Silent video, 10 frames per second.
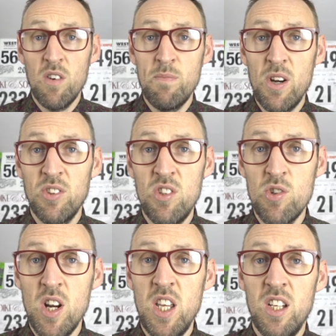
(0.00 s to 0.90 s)
half marathon
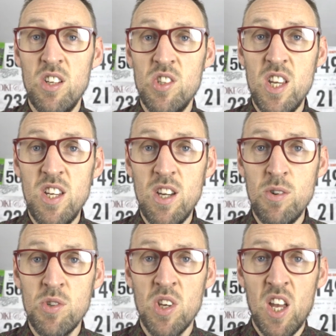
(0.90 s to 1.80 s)
training
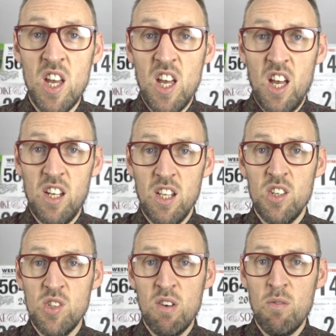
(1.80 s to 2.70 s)
continues,
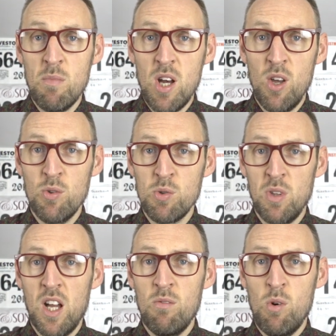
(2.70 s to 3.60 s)
another seven miles
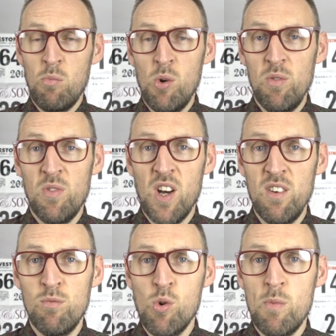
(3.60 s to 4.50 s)
with that
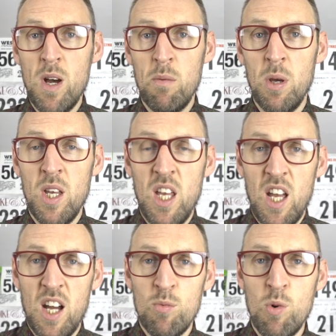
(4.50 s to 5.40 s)
1.5 warm up
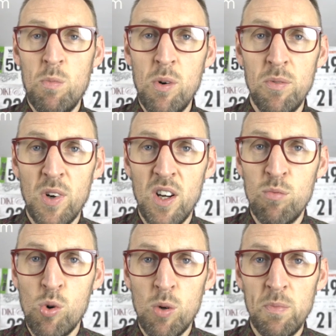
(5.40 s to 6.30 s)
and
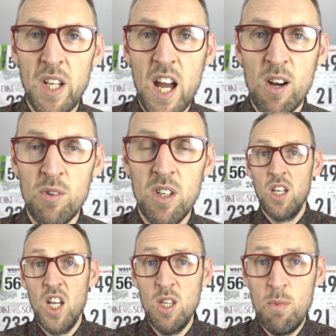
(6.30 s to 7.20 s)
1.5 warm down.
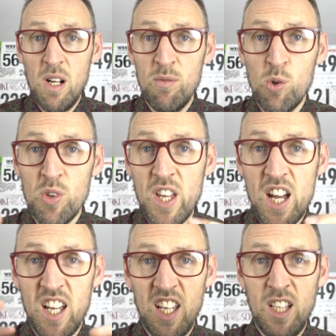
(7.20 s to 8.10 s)
In the middle of all of
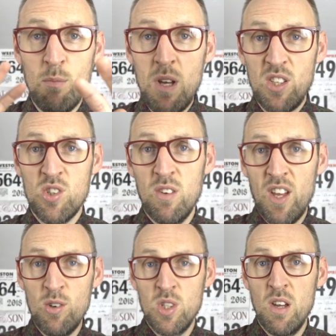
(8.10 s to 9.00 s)
that, in the midst of
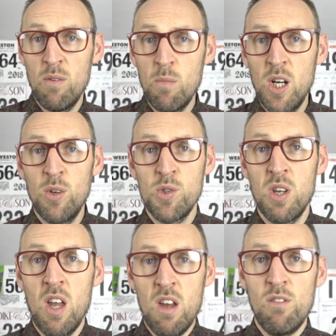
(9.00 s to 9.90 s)
those seven
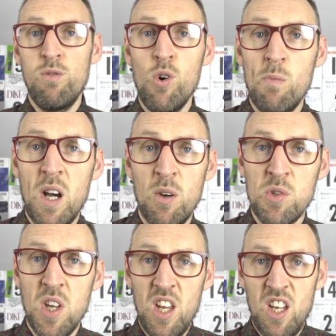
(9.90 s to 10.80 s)
miles, four
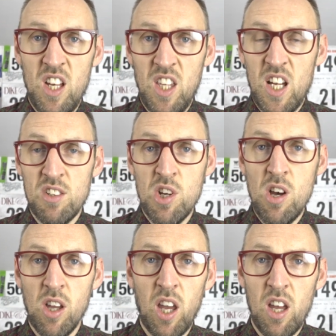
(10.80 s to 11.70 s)
miles at that
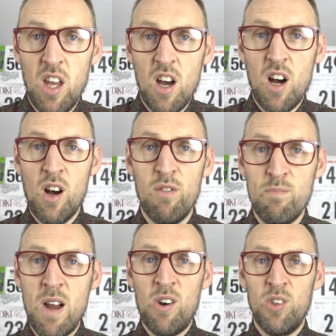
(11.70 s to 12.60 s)
target half
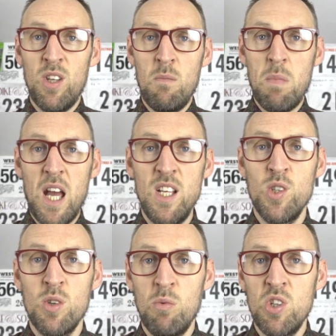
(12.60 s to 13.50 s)
marathon
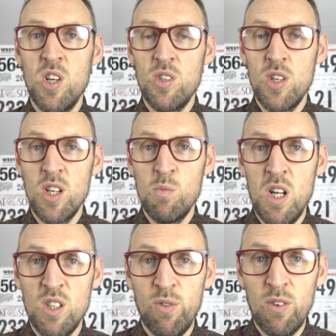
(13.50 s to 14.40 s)
pace, which is six
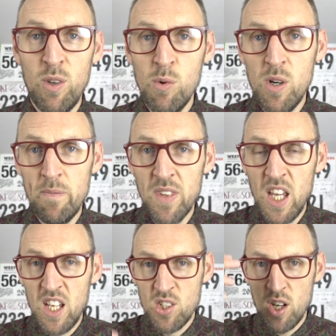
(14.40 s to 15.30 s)
minutes 51.
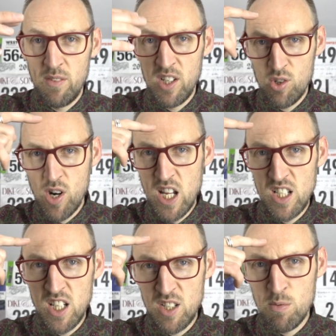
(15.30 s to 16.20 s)
It's kind of
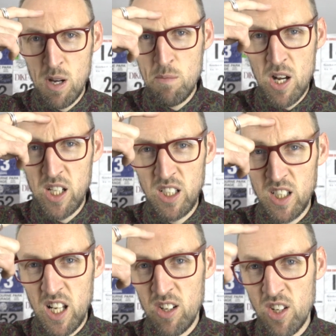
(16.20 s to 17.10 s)
ingrained into my
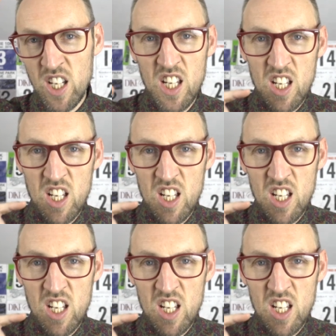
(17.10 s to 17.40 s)
mind now.